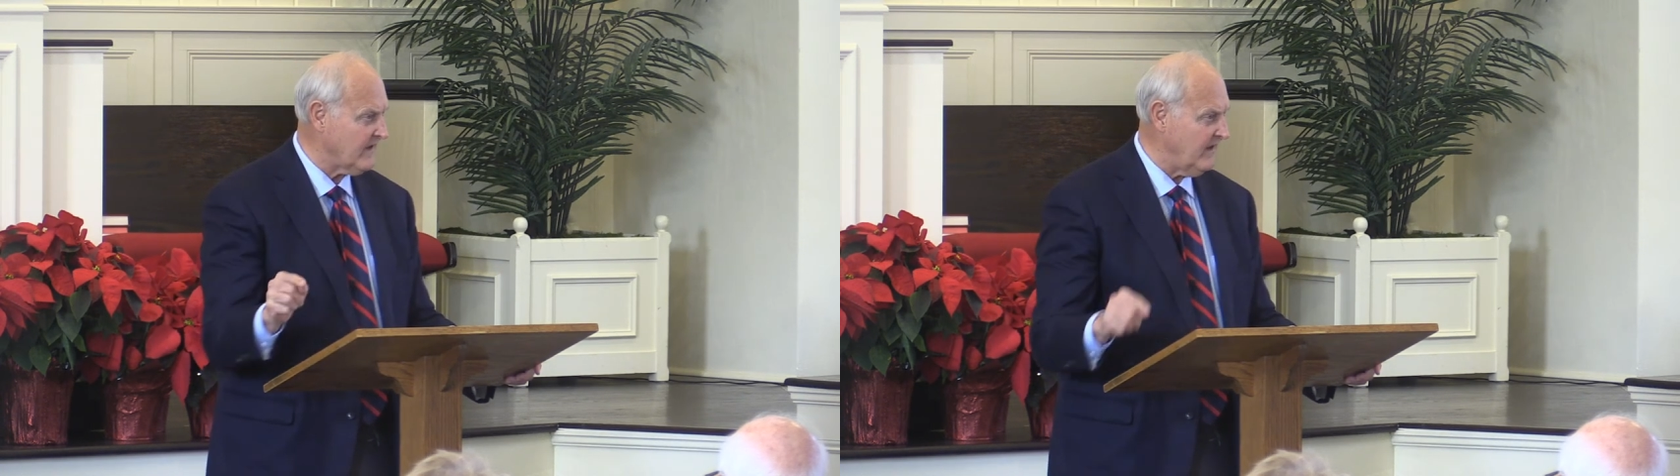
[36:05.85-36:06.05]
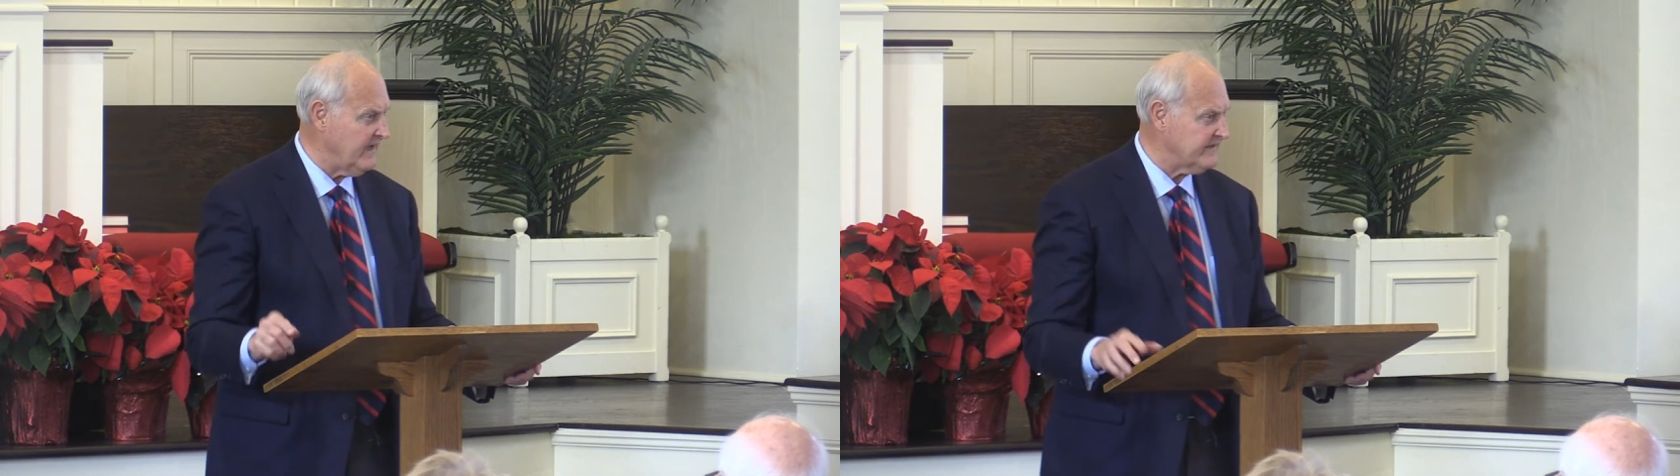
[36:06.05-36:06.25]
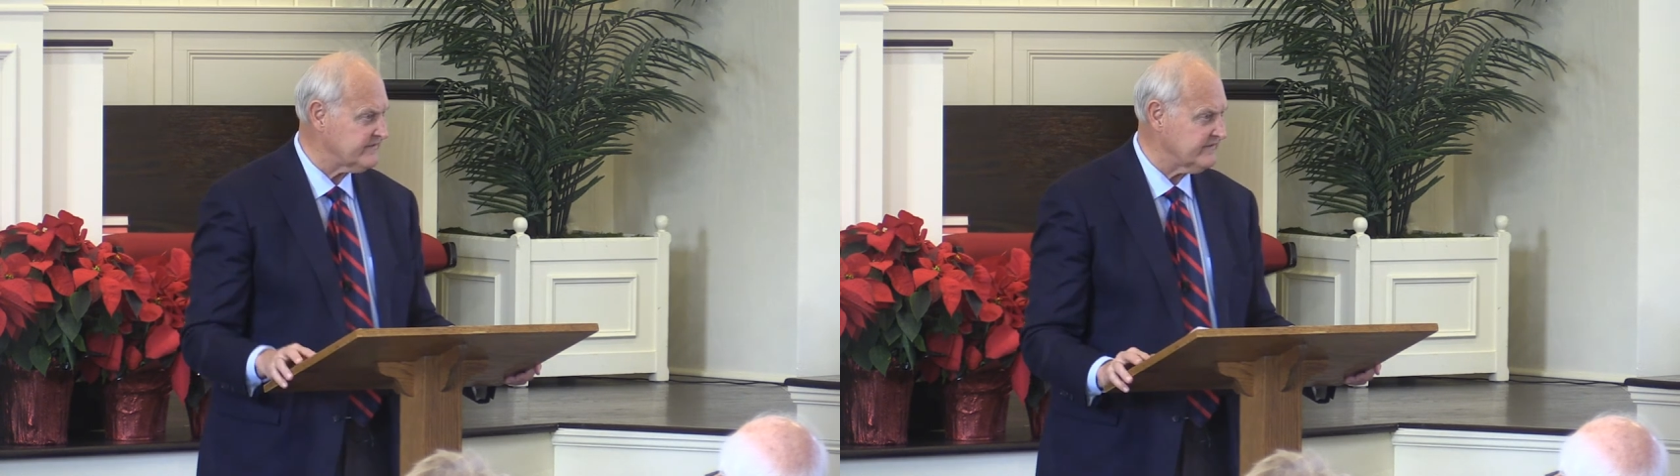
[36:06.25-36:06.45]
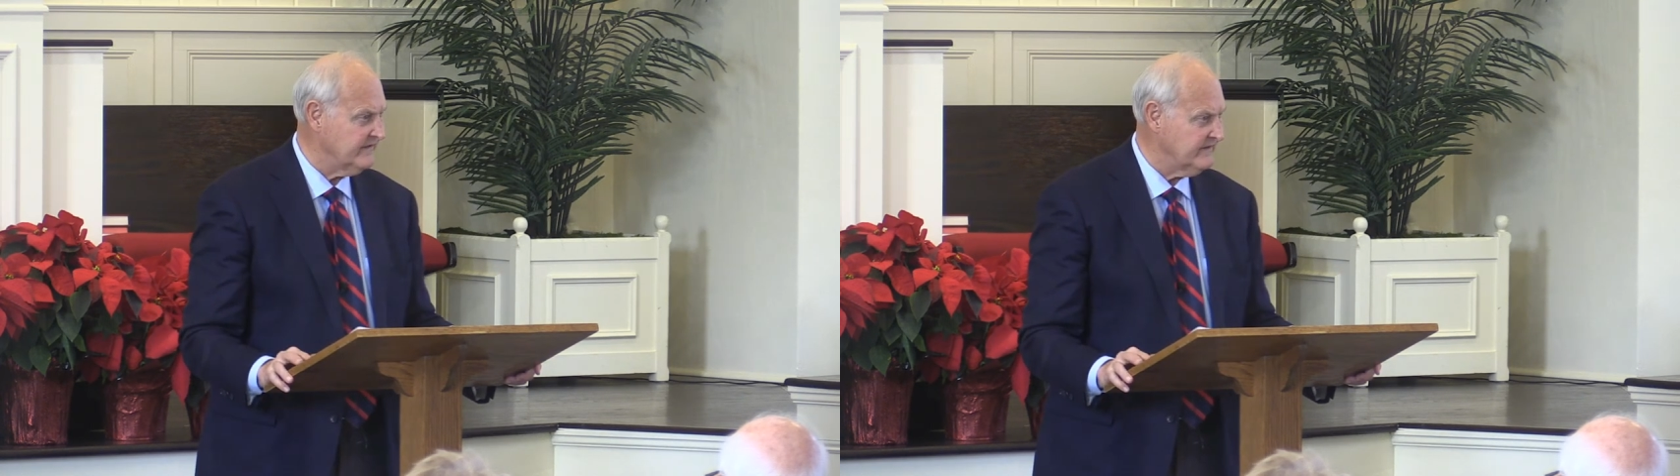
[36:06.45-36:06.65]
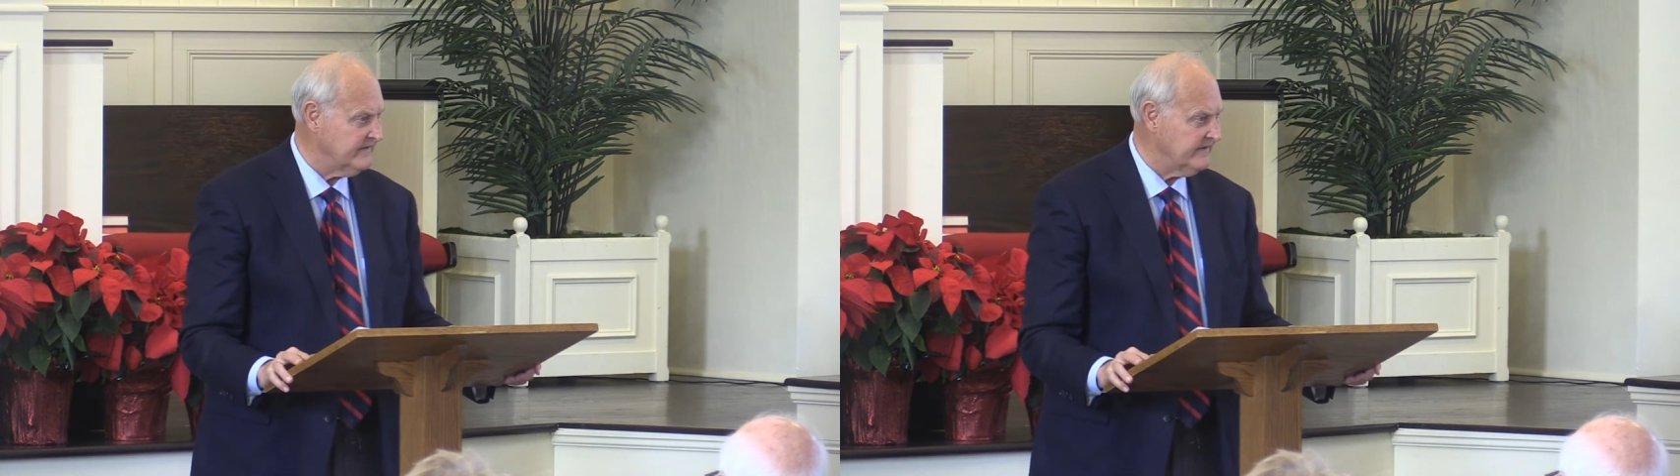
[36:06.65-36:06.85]
class
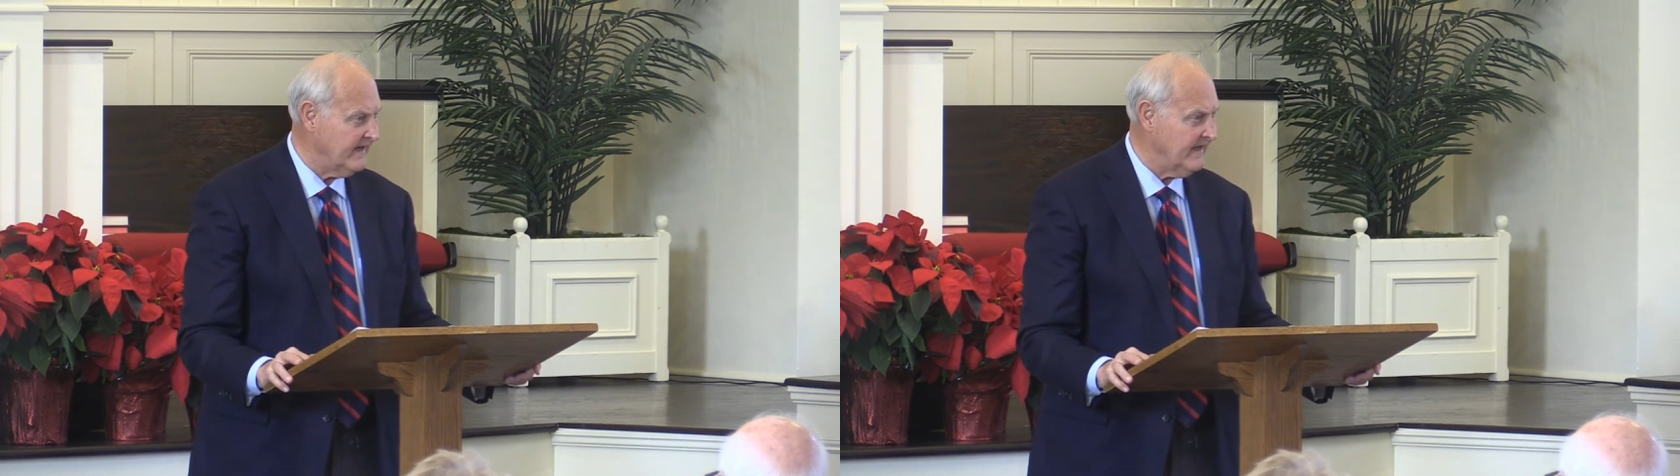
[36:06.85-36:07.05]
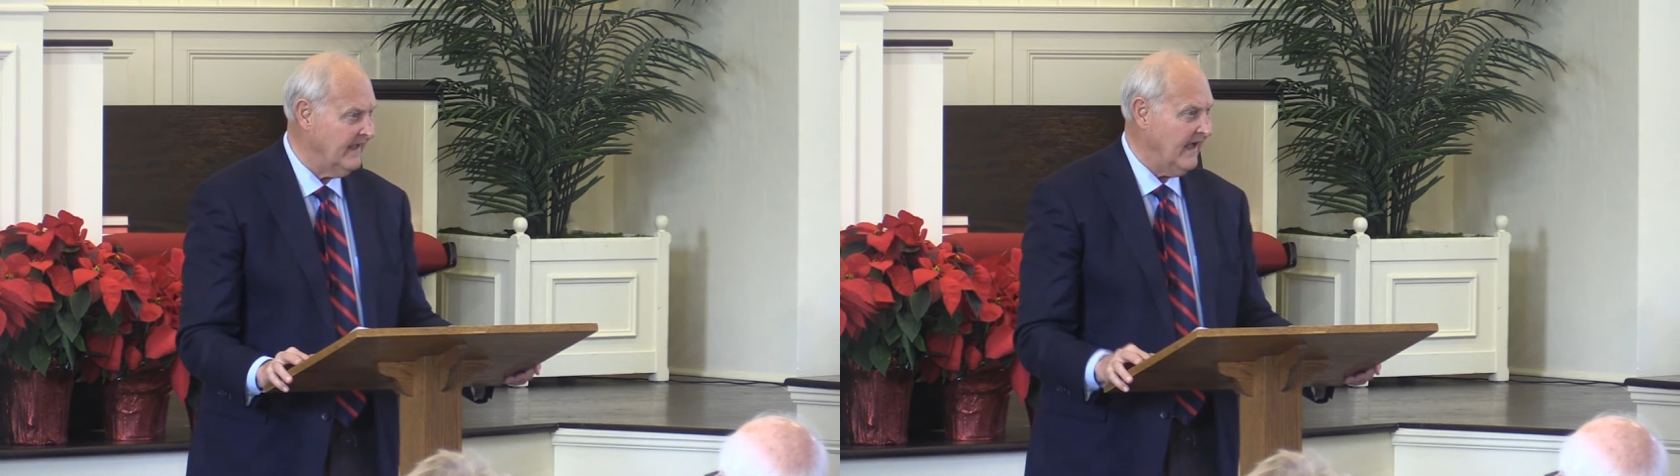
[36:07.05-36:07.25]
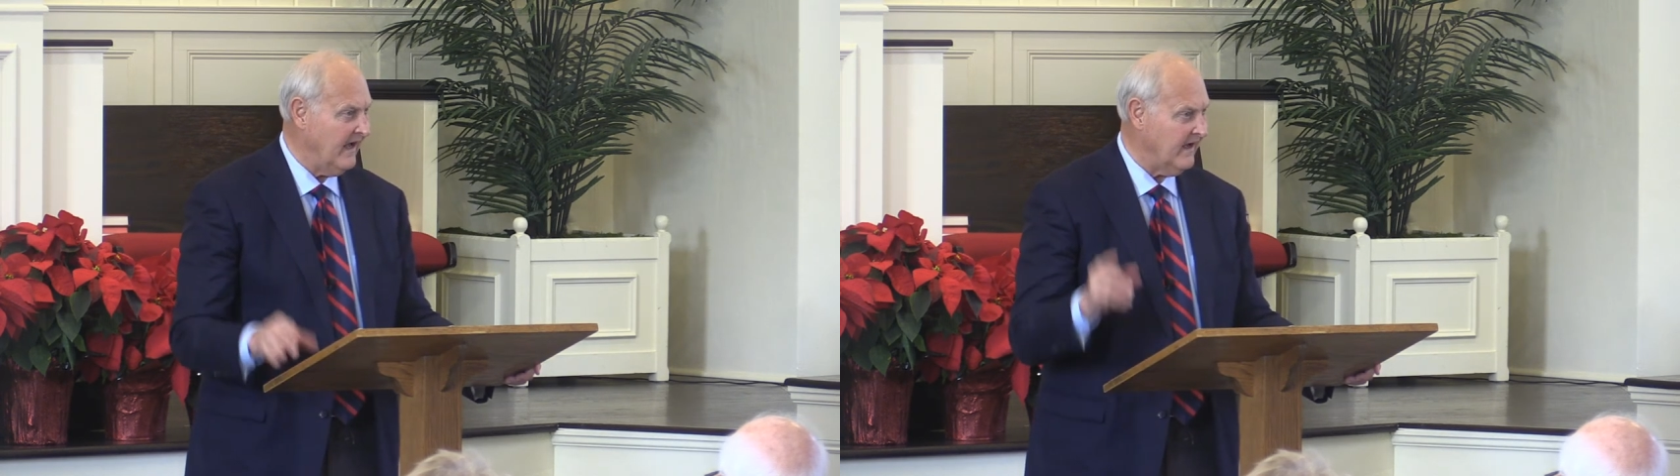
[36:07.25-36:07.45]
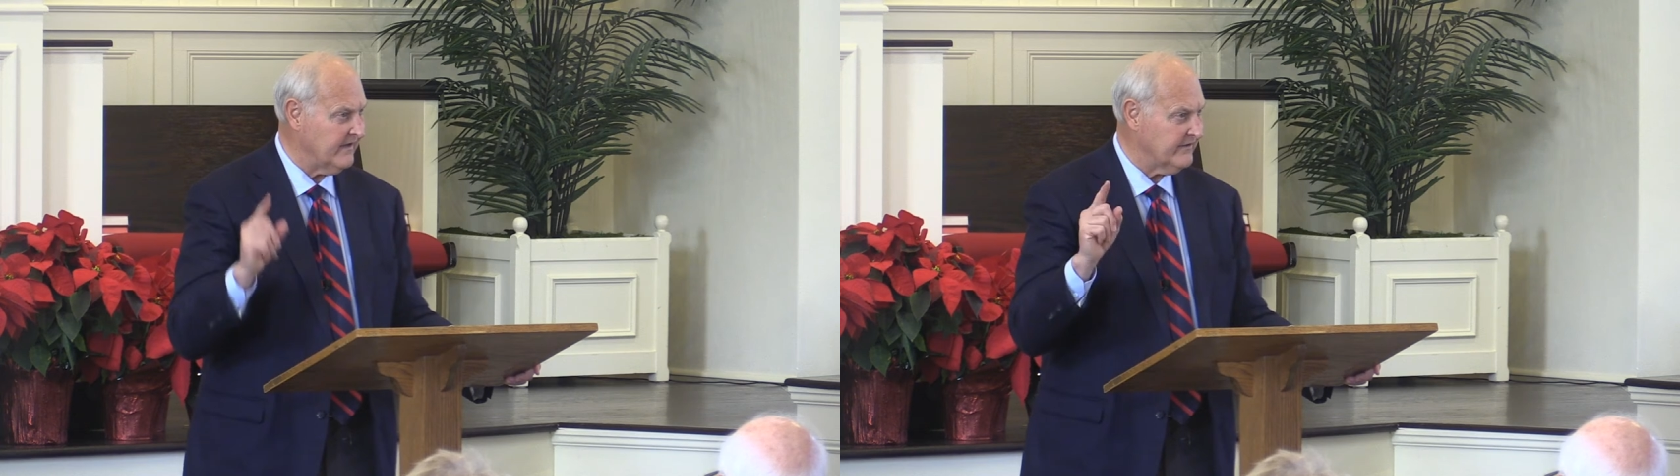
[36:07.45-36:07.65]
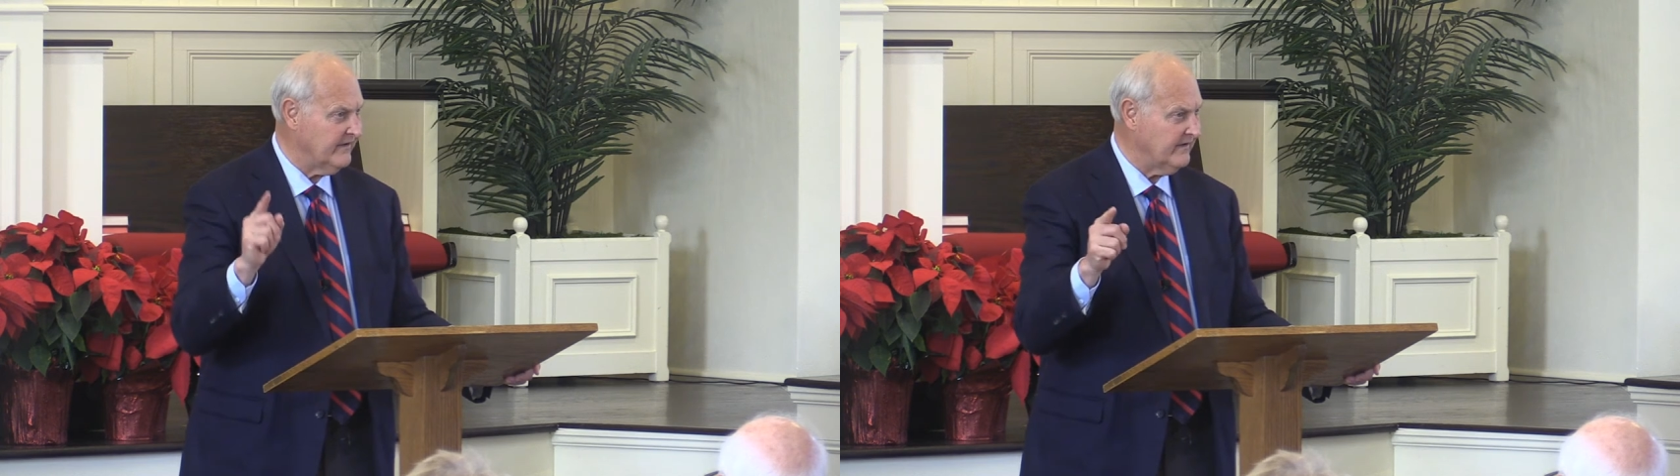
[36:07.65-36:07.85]
today. Uh,